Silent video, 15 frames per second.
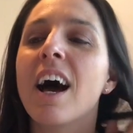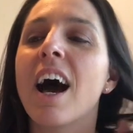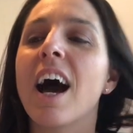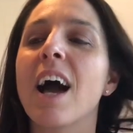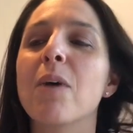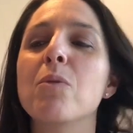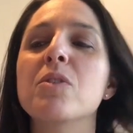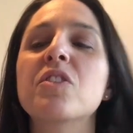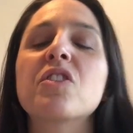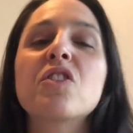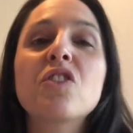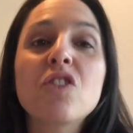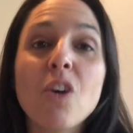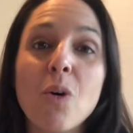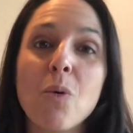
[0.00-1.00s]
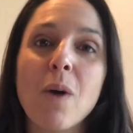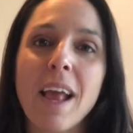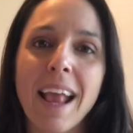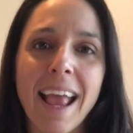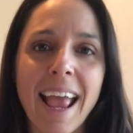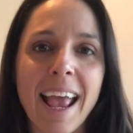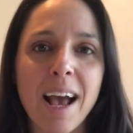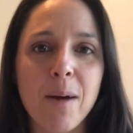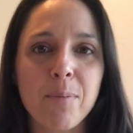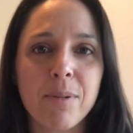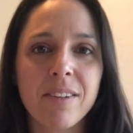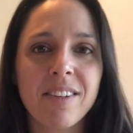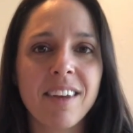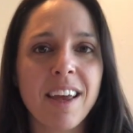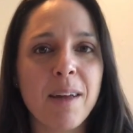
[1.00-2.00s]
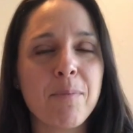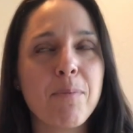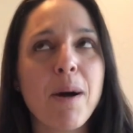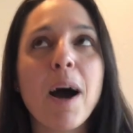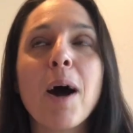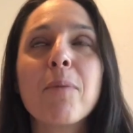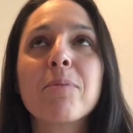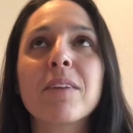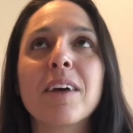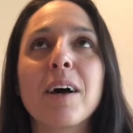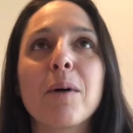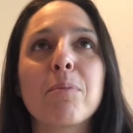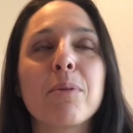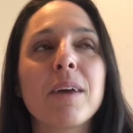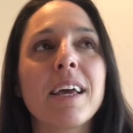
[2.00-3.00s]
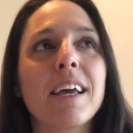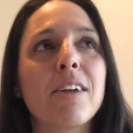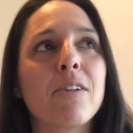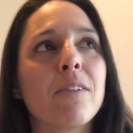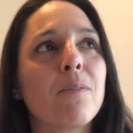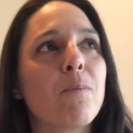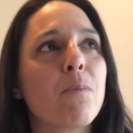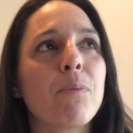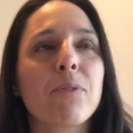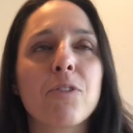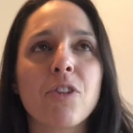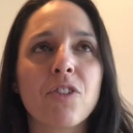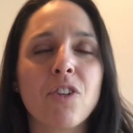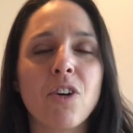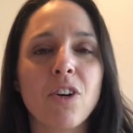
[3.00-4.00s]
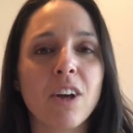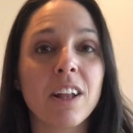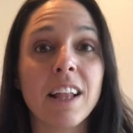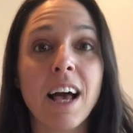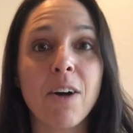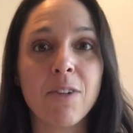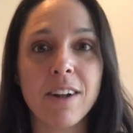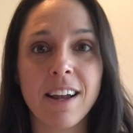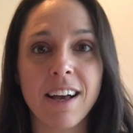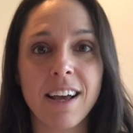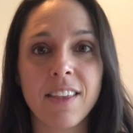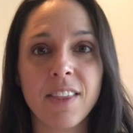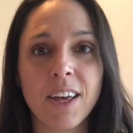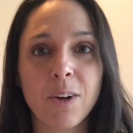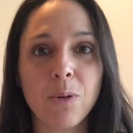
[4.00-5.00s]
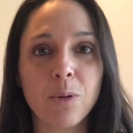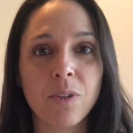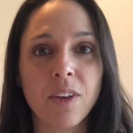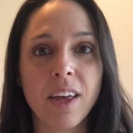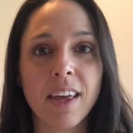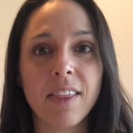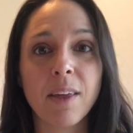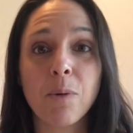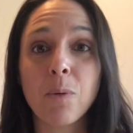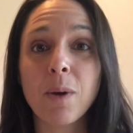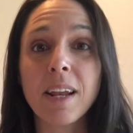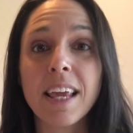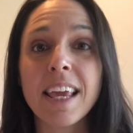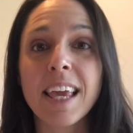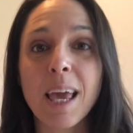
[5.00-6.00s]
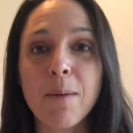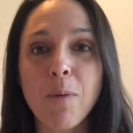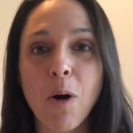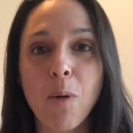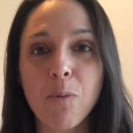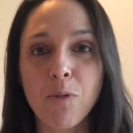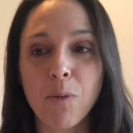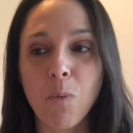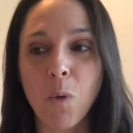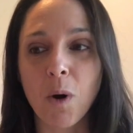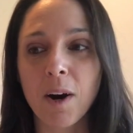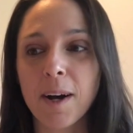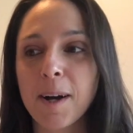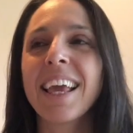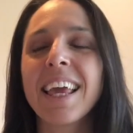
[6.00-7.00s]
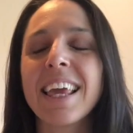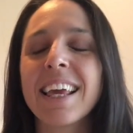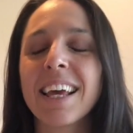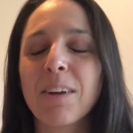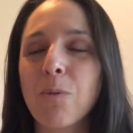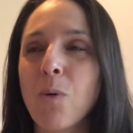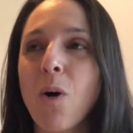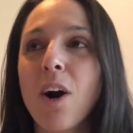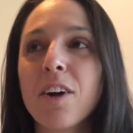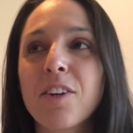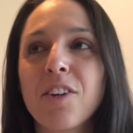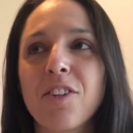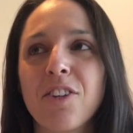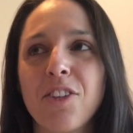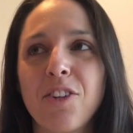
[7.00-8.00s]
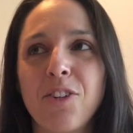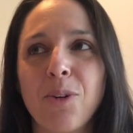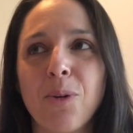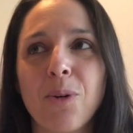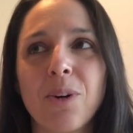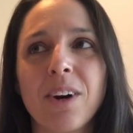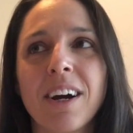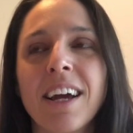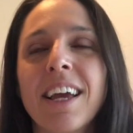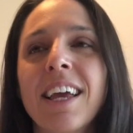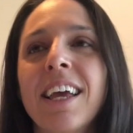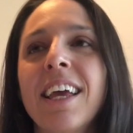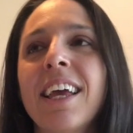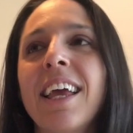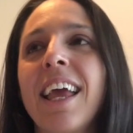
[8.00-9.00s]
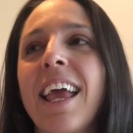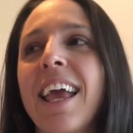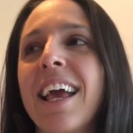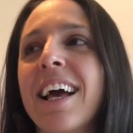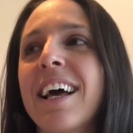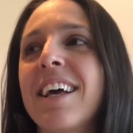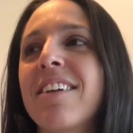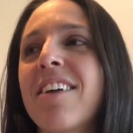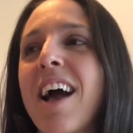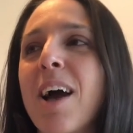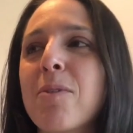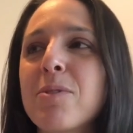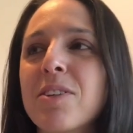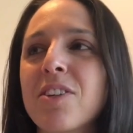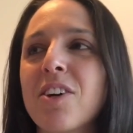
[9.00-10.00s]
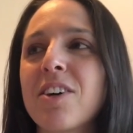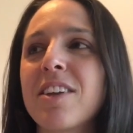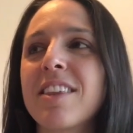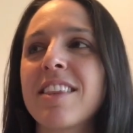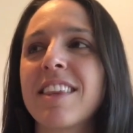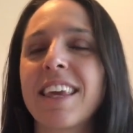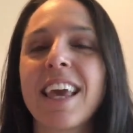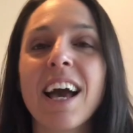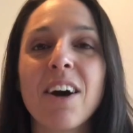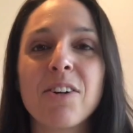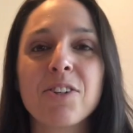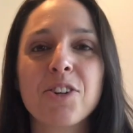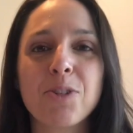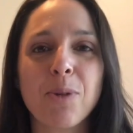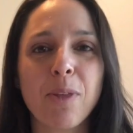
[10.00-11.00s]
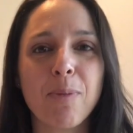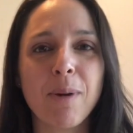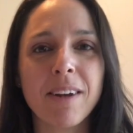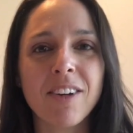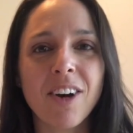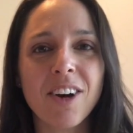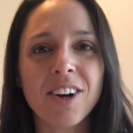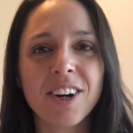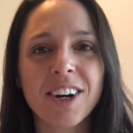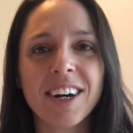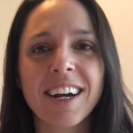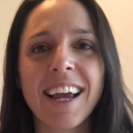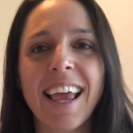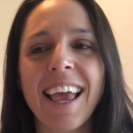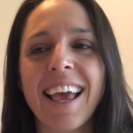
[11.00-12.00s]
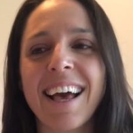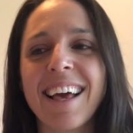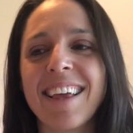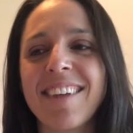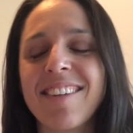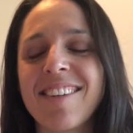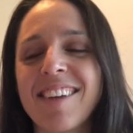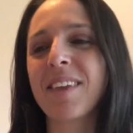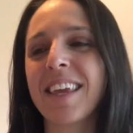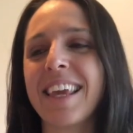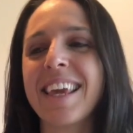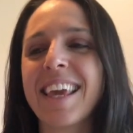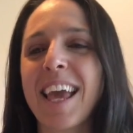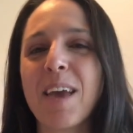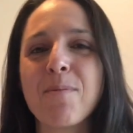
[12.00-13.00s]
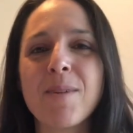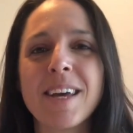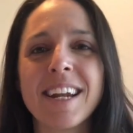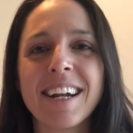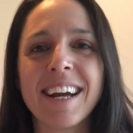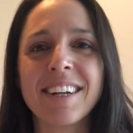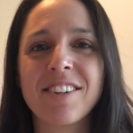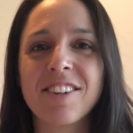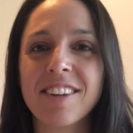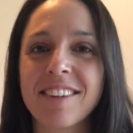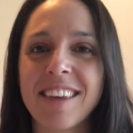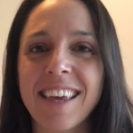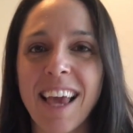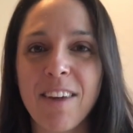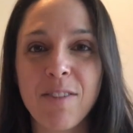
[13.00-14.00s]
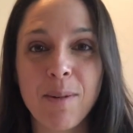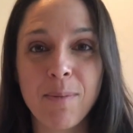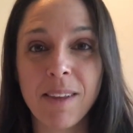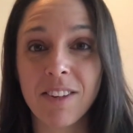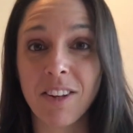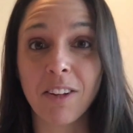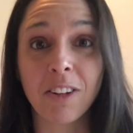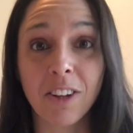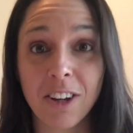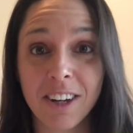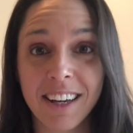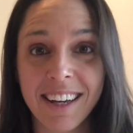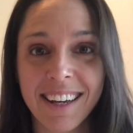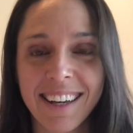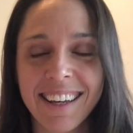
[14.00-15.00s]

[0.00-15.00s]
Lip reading: I was so amped and pumped up and just on cloud 9 that whole day that when he came home from work, he had walked into the door and I was on the couch with my daughter and he came in and I just gave him this look